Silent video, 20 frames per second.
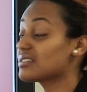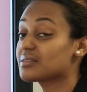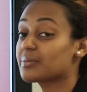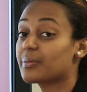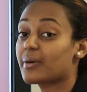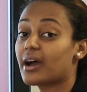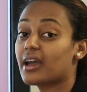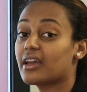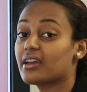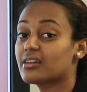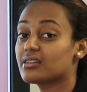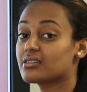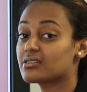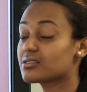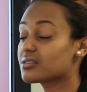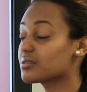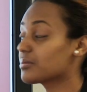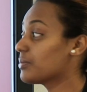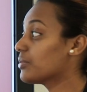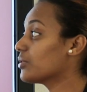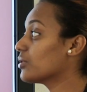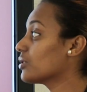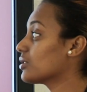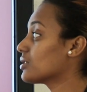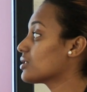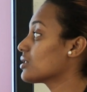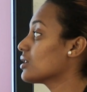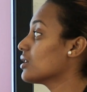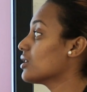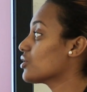inspire and
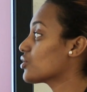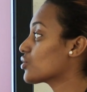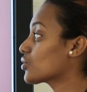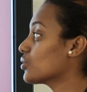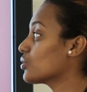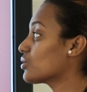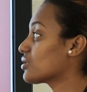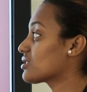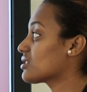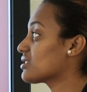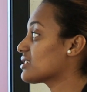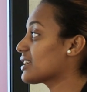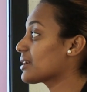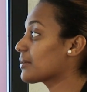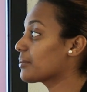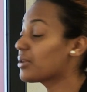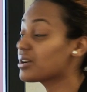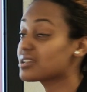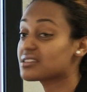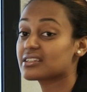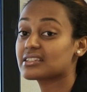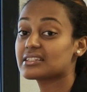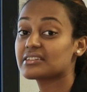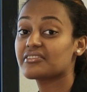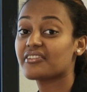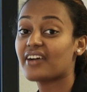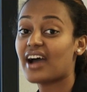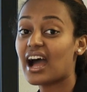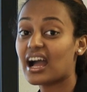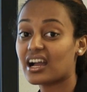support schools to take
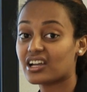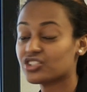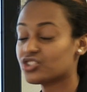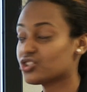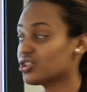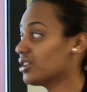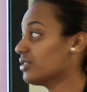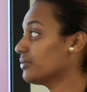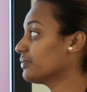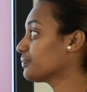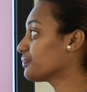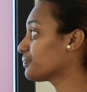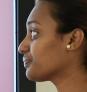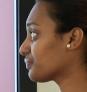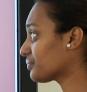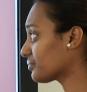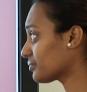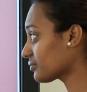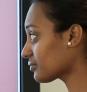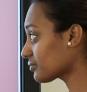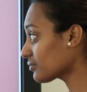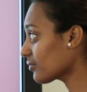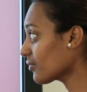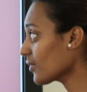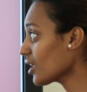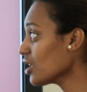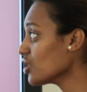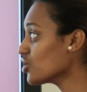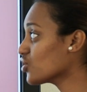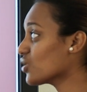positive action
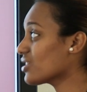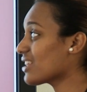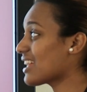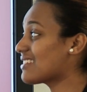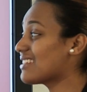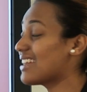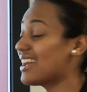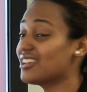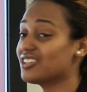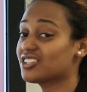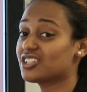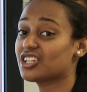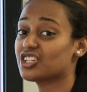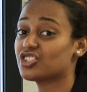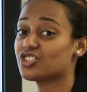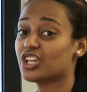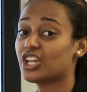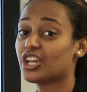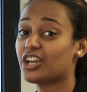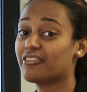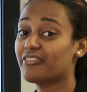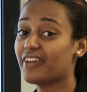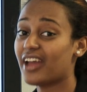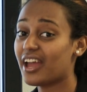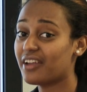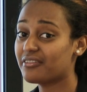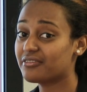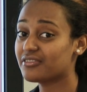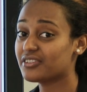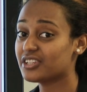so that the education of
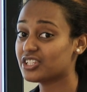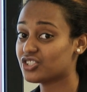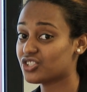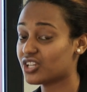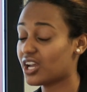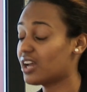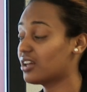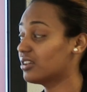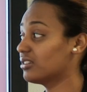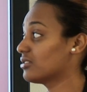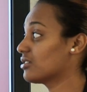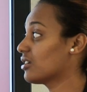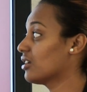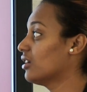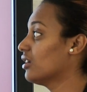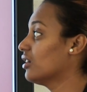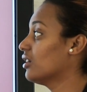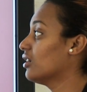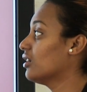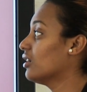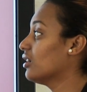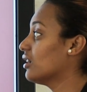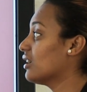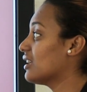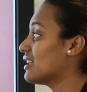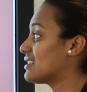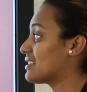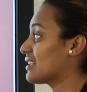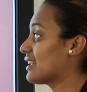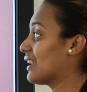every child
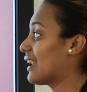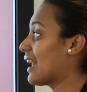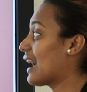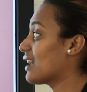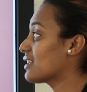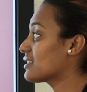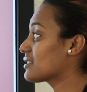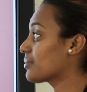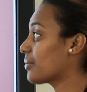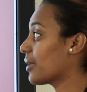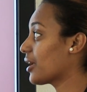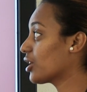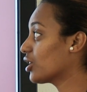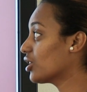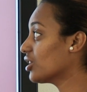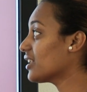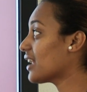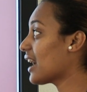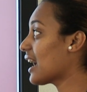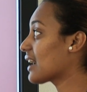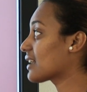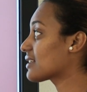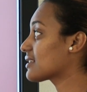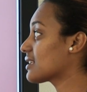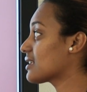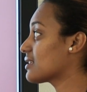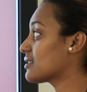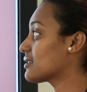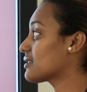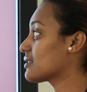is enhanced by good
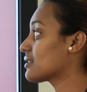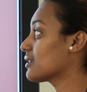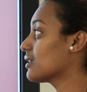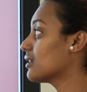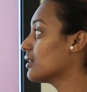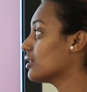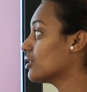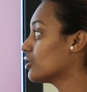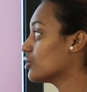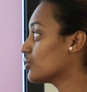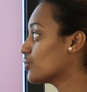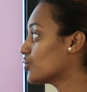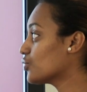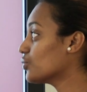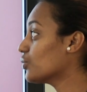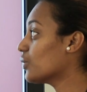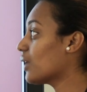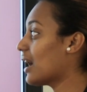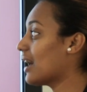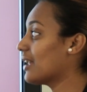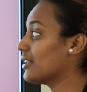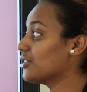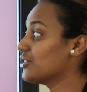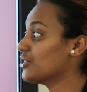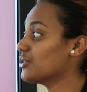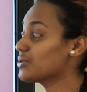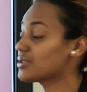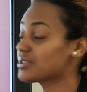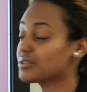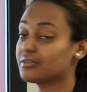access to and
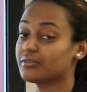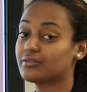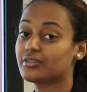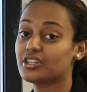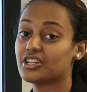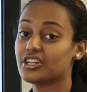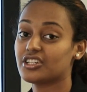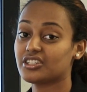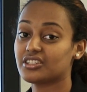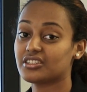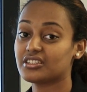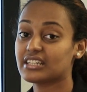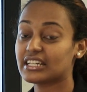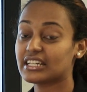use of learning